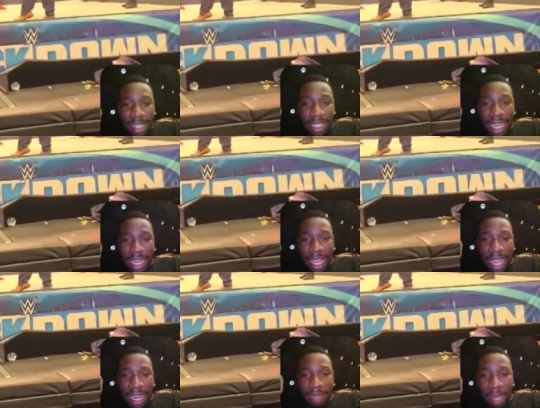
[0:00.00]
Check
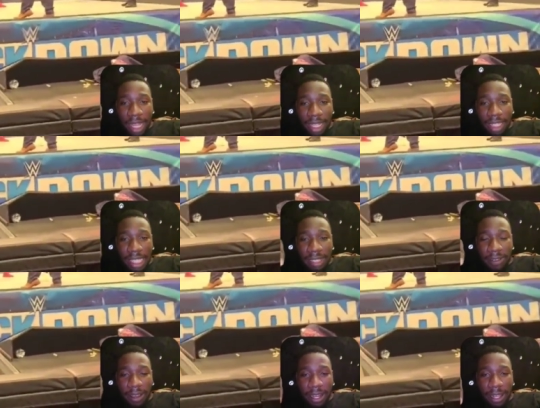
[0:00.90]
out it, Montez
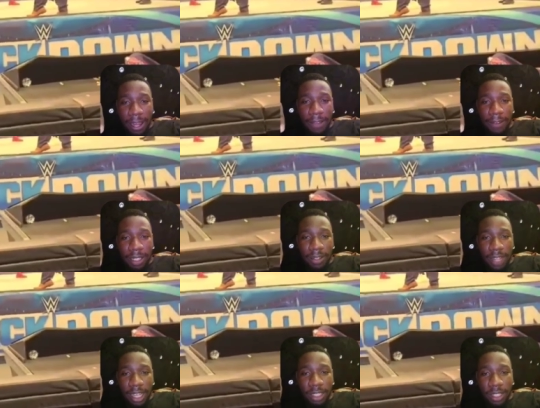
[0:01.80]
for the hilarious
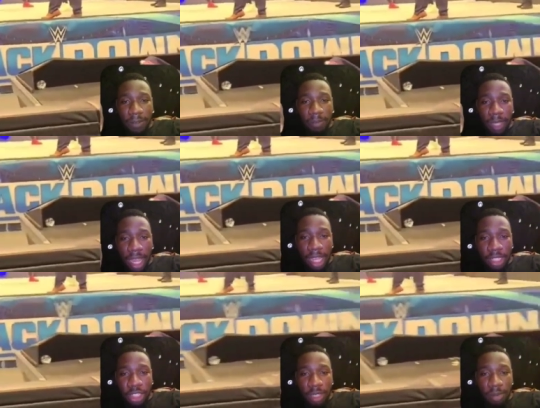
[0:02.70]
reaction. And
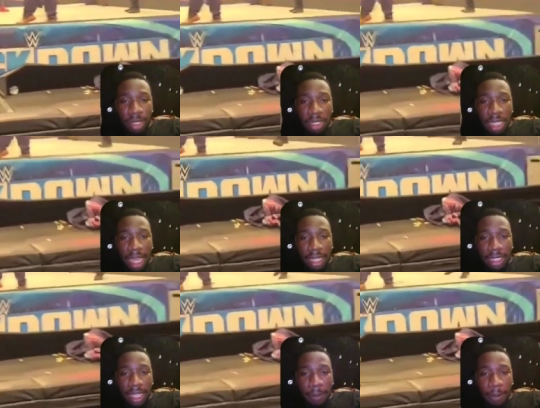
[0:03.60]
Jimmy tags
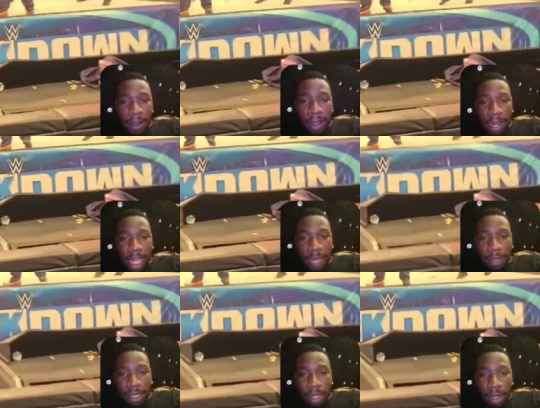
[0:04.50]
in Paul
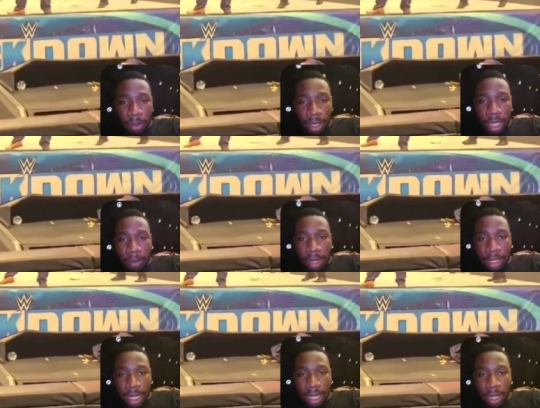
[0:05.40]
Heyman.
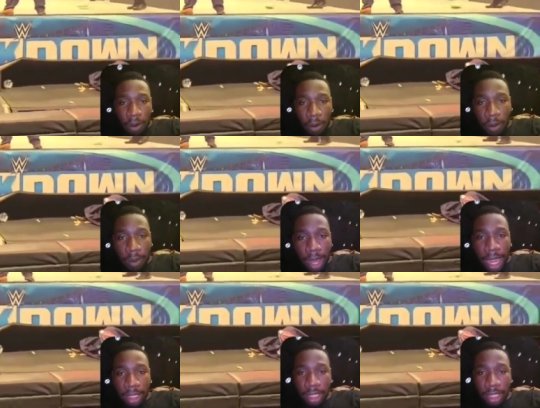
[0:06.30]
Parliament's like, alright,